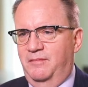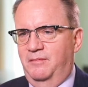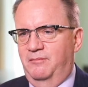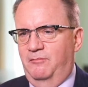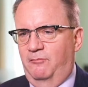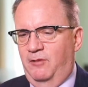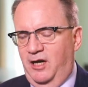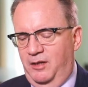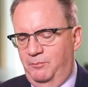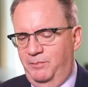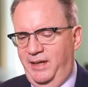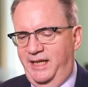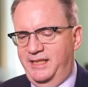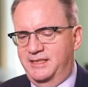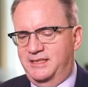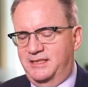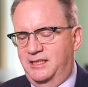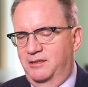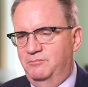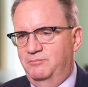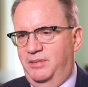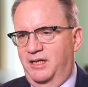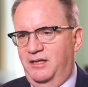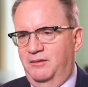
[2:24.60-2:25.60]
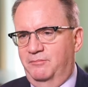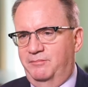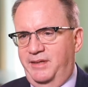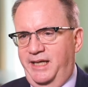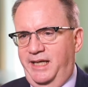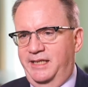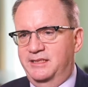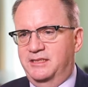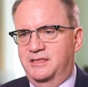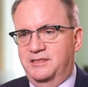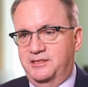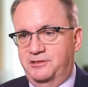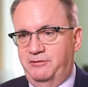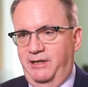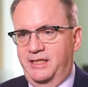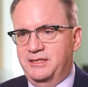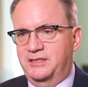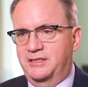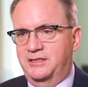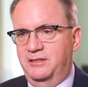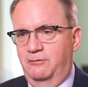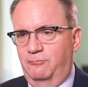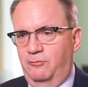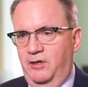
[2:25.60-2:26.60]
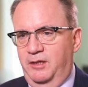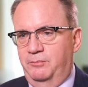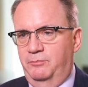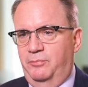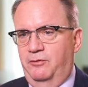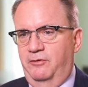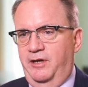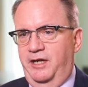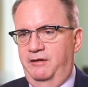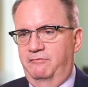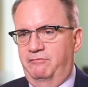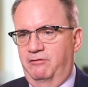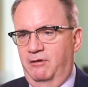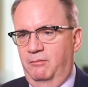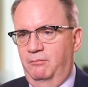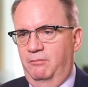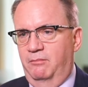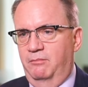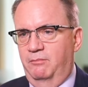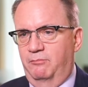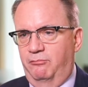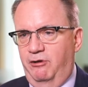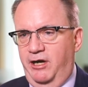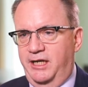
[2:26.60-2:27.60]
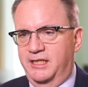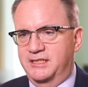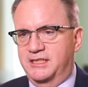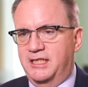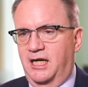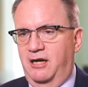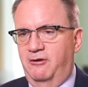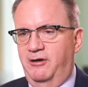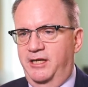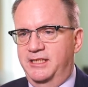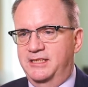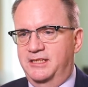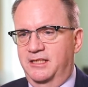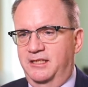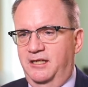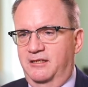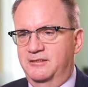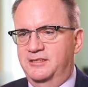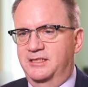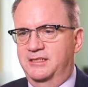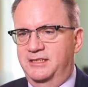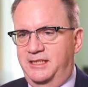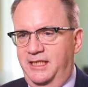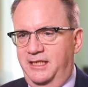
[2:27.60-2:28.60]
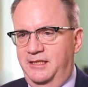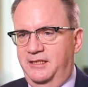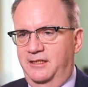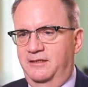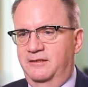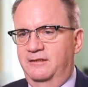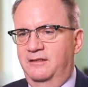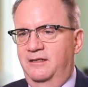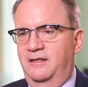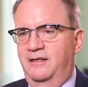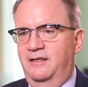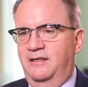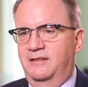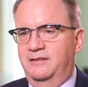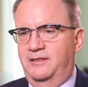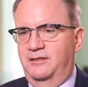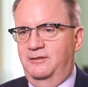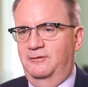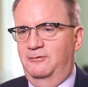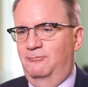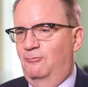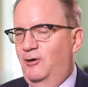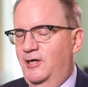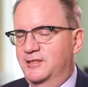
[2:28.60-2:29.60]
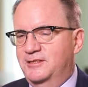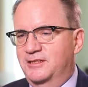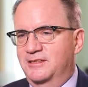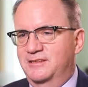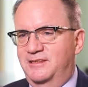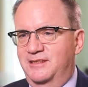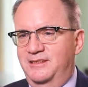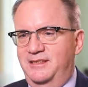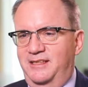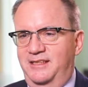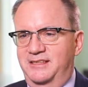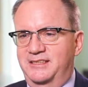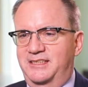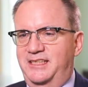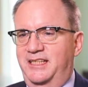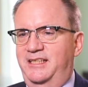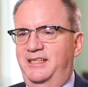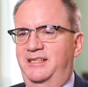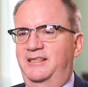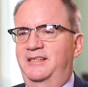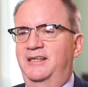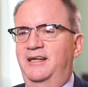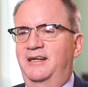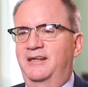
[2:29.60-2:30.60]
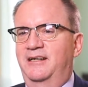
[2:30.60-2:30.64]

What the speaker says: while based in Palm Beach, stretched at one point from Buenos Aires in Argentina to Washington, D.C.,